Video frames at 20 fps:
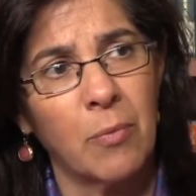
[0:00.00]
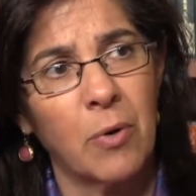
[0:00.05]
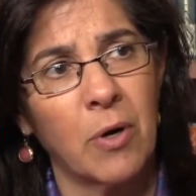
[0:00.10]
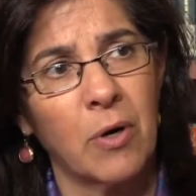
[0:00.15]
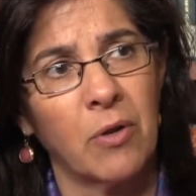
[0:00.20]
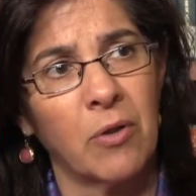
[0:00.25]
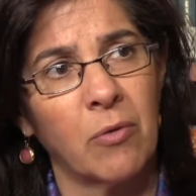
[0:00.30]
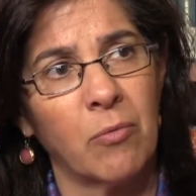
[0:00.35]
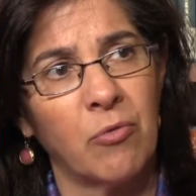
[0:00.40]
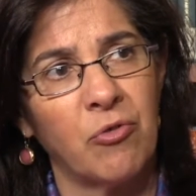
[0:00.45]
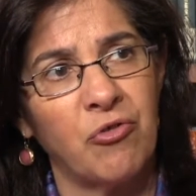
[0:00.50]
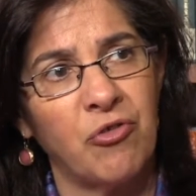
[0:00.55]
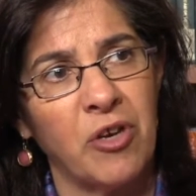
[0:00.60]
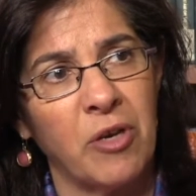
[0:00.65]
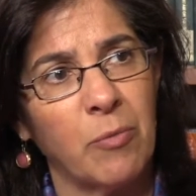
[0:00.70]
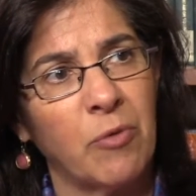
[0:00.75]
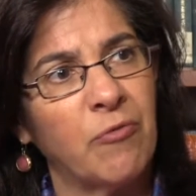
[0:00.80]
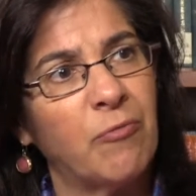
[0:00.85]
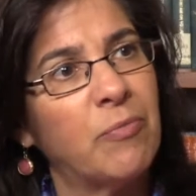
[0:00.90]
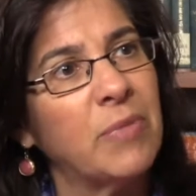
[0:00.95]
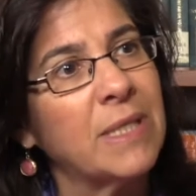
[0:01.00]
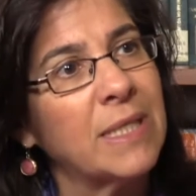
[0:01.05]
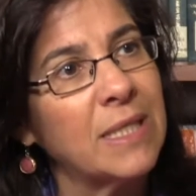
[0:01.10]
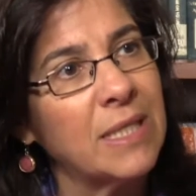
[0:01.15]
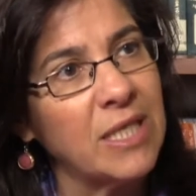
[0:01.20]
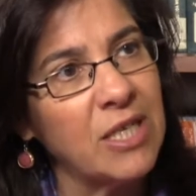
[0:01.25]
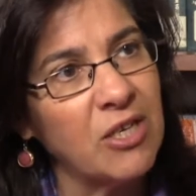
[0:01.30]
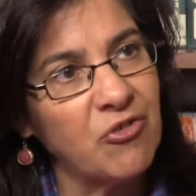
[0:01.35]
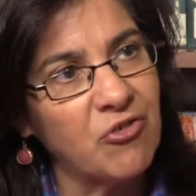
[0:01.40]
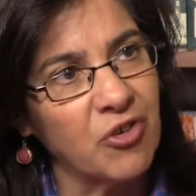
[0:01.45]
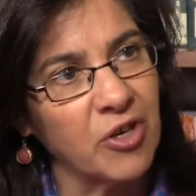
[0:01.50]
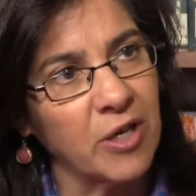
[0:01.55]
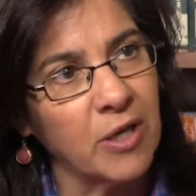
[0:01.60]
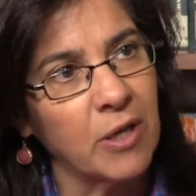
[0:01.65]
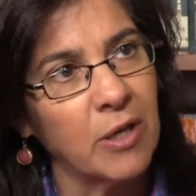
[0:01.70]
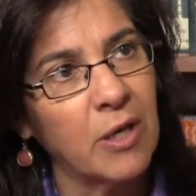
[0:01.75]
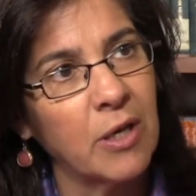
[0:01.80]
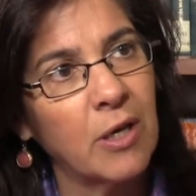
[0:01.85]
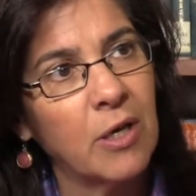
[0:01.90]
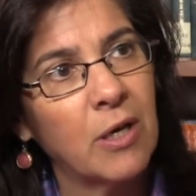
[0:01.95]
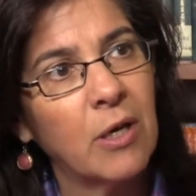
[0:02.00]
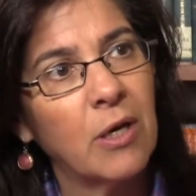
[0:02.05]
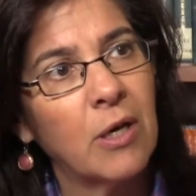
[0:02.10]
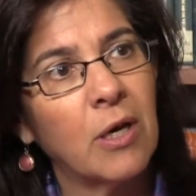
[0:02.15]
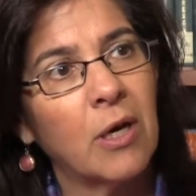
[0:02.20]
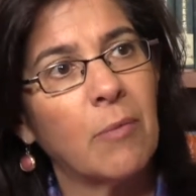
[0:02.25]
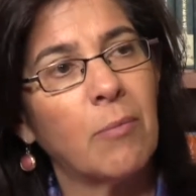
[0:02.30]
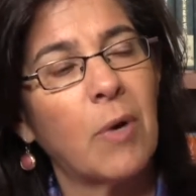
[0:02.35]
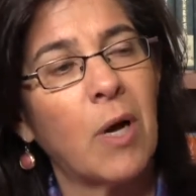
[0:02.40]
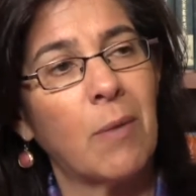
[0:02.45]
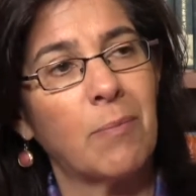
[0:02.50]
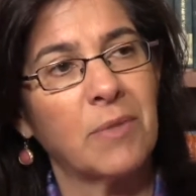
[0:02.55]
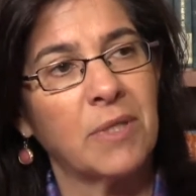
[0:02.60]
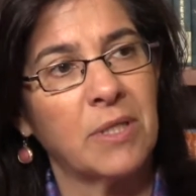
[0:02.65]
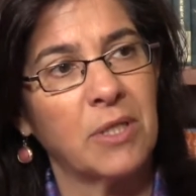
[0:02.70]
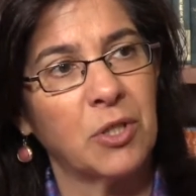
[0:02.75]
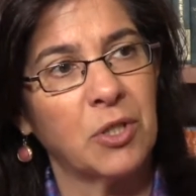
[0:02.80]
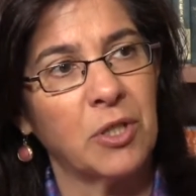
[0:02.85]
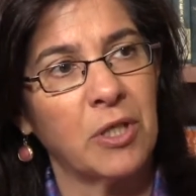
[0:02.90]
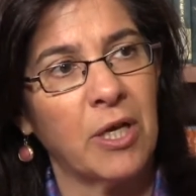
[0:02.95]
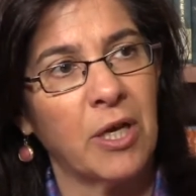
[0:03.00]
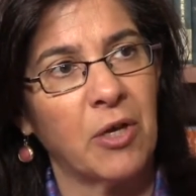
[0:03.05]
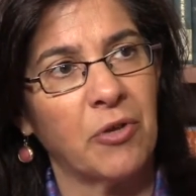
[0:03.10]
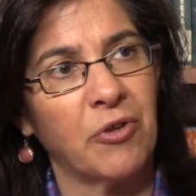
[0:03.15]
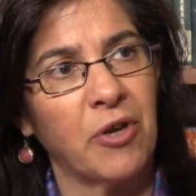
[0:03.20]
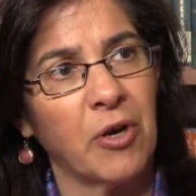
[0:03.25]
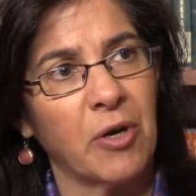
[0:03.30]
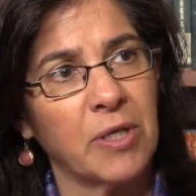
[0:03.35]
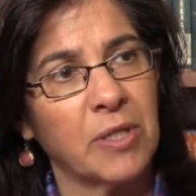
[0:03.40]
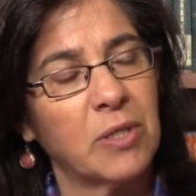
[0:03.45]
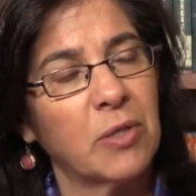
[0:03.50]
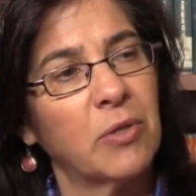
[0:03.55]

the part of the regime of besieging um, opposition held areas.